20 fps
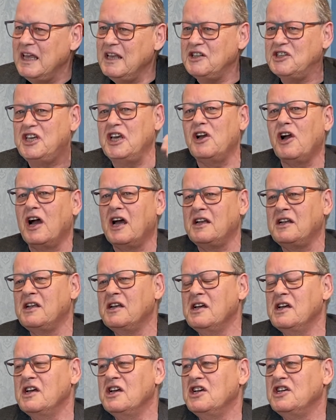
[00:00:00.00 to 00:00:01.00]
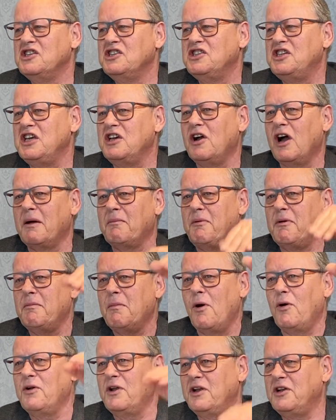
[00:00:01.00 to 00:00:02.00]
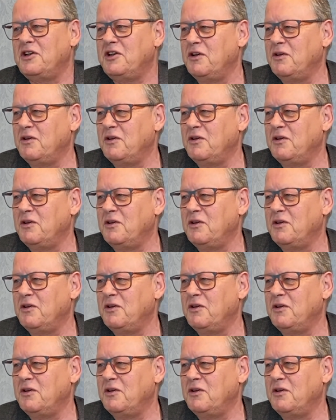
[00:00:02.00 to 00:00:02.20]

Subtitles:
she got promoted